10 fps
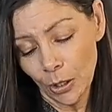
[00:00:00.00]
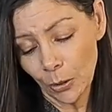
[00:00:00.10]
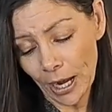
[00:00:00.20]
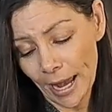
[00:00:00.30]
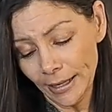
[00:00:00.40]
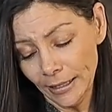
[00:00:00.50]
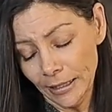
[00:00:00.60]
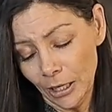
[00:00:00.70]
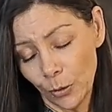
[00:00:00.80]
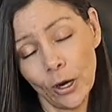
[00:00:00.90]

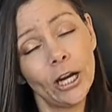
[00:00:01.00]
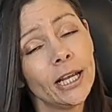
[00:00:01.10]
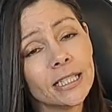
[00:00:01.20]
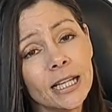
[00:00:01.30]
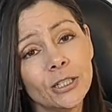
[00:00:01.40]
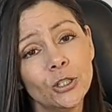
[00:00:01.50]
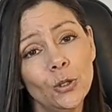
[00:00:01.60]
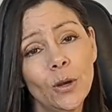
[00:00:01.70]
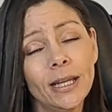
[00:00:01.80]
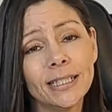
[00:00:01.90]
Okay, Aquarius, let's
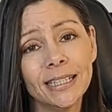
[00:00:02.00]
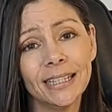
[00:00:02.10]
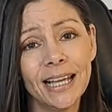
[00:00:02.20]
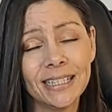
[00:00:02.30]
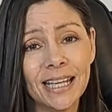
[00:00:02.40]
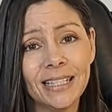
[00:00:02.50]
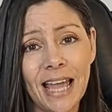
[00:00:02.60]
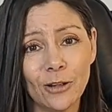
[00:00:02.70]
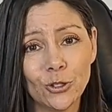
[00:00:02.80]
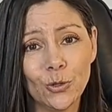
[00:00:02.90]
do it. Let's get
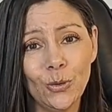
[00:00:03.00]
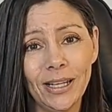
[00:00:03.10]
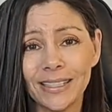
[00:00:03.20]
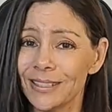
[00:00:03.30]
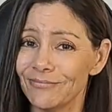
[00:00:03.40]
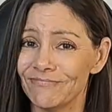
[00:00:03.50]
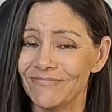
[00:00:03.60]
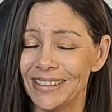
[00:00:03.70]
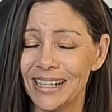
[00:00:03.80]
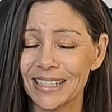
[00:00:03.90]
down to it.
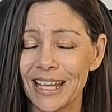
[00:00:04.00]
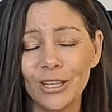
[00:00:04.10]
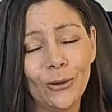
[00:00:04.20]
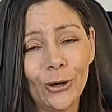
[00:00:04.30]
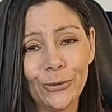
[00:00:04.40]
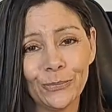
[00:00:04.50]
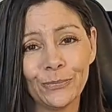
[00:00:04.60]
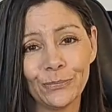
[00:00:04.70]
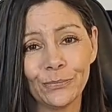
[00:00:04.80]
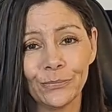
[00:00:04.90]
Let's get your
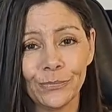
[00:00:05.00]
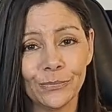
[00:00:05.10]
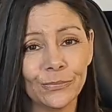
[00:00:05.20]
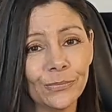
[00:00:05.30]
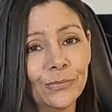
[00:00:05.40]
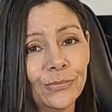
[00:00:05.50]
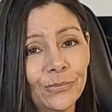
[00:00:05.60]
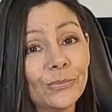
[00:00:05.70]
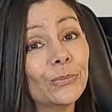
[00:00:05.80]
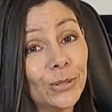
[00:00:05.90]

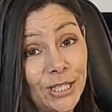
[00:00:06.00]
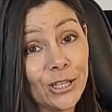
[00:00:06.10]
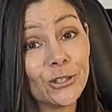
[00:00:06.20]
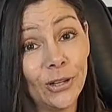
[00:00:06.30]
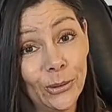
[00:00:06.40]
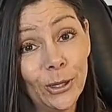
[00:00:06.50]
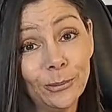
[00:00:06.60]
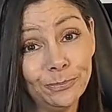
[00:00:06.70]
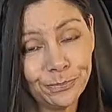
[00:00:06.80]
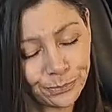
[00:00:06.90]
potential
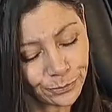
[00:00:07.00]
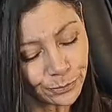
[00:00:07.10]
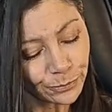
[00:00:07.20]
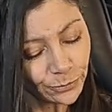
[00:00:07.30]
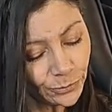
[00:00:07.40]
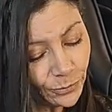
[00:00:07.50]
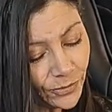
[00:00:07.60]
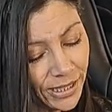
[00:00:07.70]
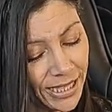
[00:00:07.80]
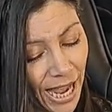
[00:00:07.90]
outcome.
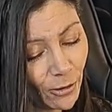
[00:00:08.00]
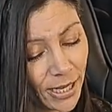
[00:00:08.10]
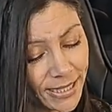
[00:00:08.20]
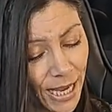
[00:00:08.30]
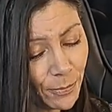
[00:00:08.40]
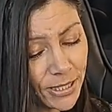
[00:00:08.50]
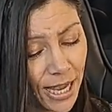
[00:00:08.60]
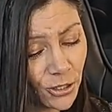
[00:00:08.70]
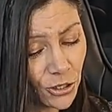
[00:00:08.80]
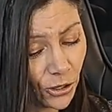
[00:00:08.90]
Now, when I say
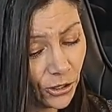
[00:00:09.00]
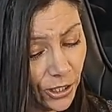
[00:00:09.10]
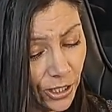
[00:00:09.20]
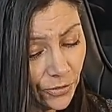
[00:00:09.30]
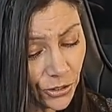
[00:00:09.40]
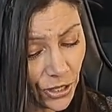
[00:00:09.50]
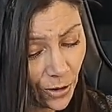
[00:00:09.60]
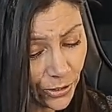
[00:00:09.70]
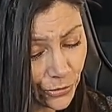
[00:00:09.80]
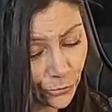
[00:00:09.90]
potential, there's
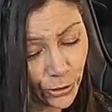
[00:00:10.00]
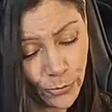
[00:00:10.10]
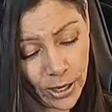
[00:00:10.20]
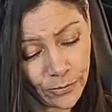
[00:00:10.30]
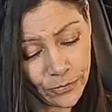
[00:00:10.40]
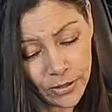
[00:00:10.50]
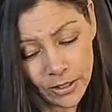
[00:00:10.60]
always free will.